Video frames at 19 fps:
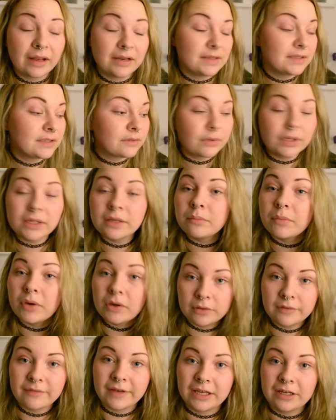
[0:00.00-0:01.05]
And it's really
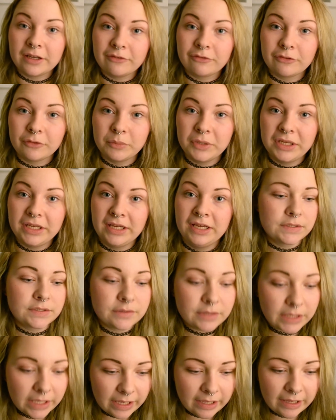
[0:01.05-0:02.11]
motivating for me. So
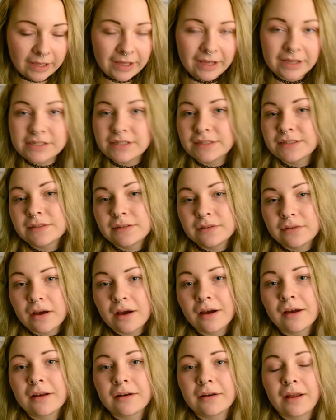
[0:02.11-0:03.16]
yeah, I just
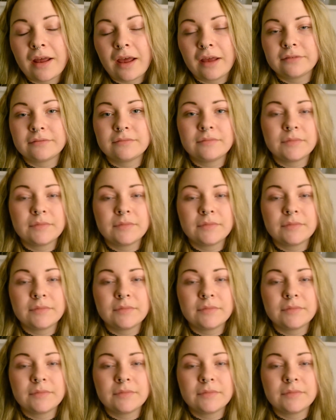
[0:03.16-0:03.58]
thought I'd